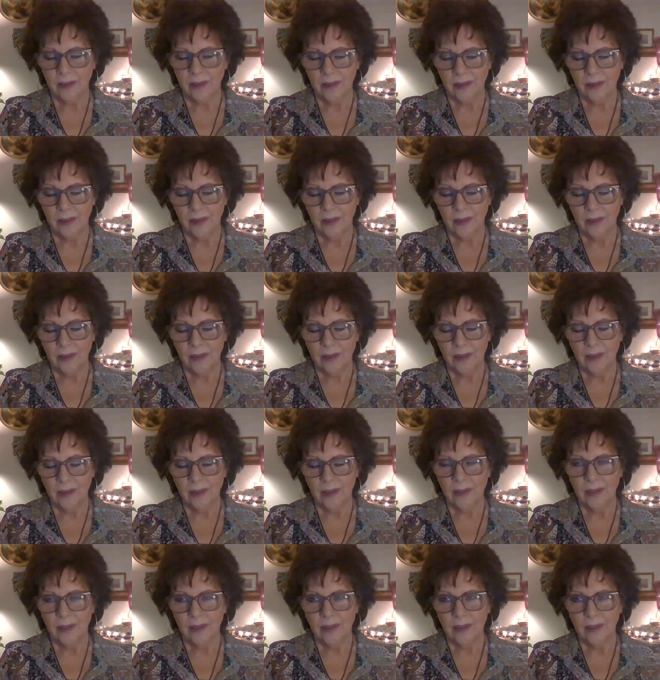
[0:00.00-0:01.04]

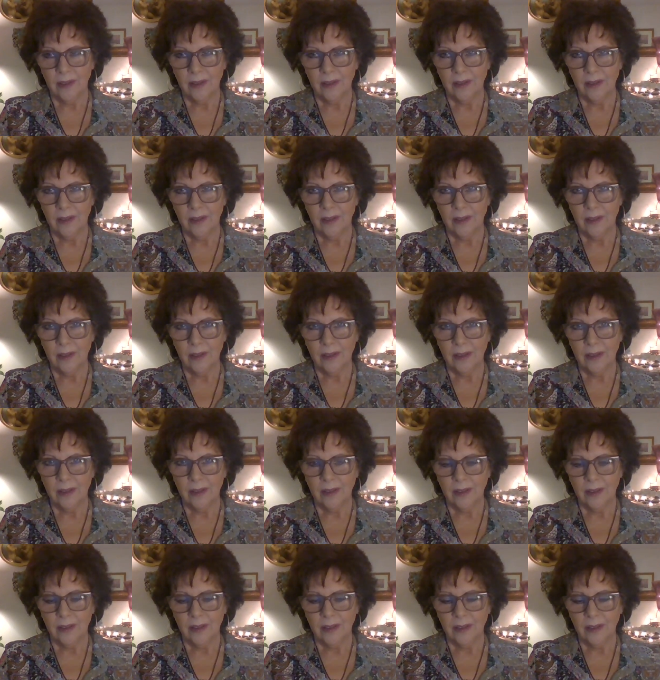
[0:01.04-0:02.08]

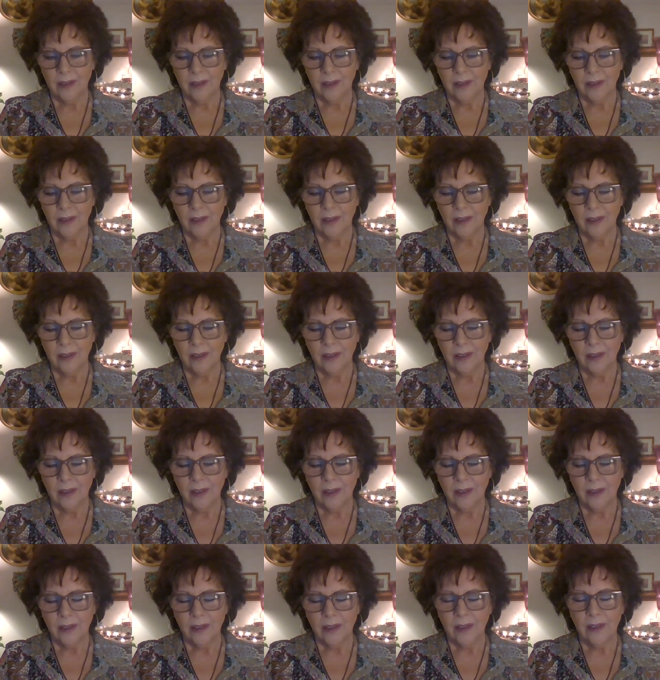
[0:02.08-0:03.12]

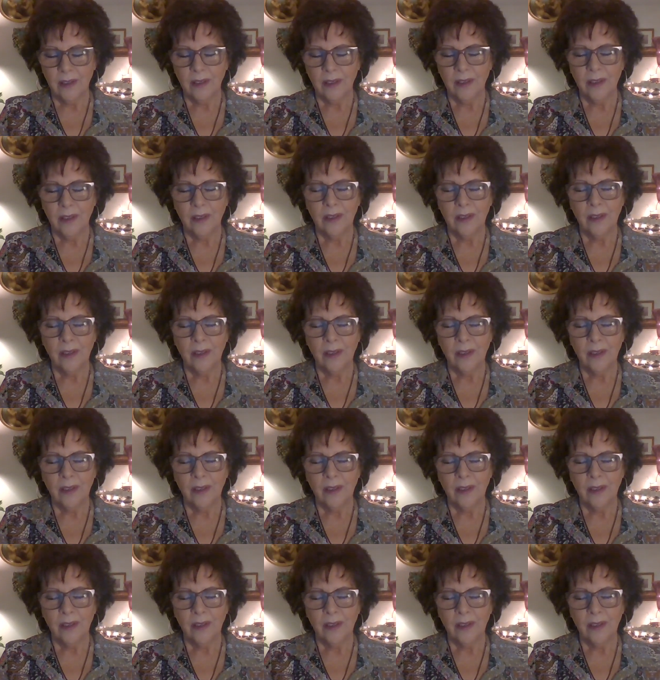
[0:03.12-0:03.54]
[no speech]